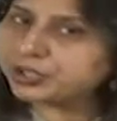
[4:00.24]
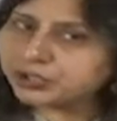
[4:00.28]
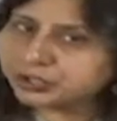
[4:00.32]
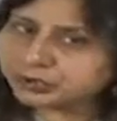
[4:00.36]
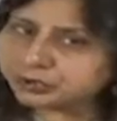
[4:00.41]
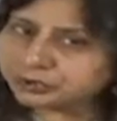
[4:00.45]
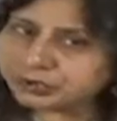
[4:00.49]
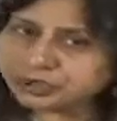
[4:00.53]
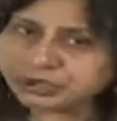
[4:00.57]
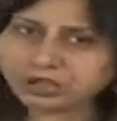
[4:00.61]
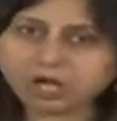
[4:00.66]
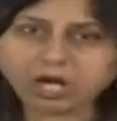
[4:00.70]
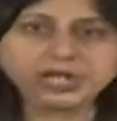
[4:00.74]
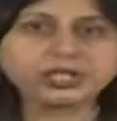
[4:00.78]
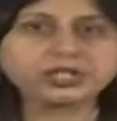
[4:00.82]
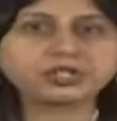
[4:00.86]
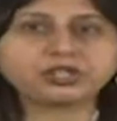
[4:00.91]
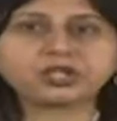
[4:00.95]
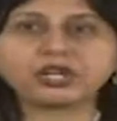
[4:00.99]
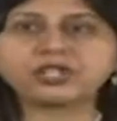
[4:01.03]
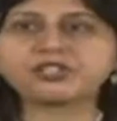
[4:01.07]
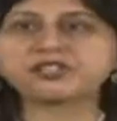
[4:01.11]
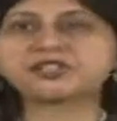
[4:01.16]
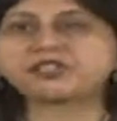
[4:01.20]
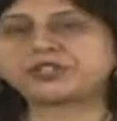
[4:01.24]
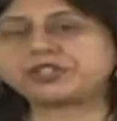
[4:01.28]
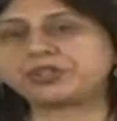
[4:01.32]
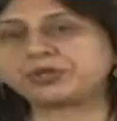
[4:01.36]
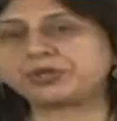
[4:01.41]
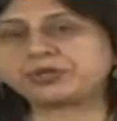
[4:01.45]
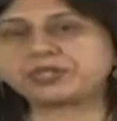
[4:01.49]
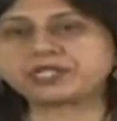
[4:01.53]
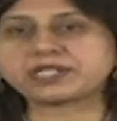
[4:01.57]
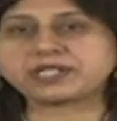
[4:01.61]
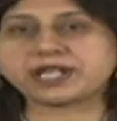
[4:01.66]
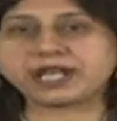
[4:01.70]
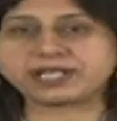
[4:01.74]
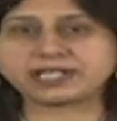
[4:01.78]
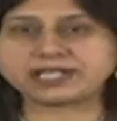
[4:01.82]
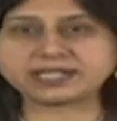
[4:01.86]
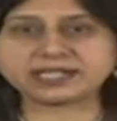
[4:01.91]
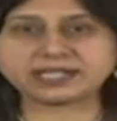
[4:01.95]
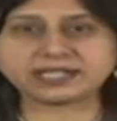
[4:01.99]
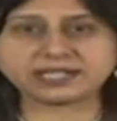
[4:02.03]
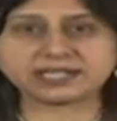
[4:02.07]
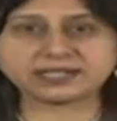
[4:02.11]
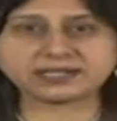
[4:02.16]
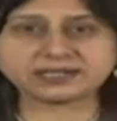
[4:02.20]
do not constitute
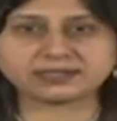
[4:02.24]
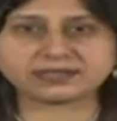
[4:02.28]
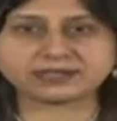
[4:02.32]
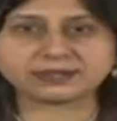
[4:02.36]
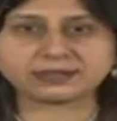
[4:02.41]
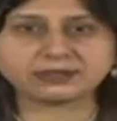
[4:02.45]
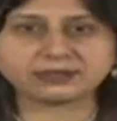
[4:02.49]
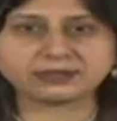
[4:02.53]
statistics.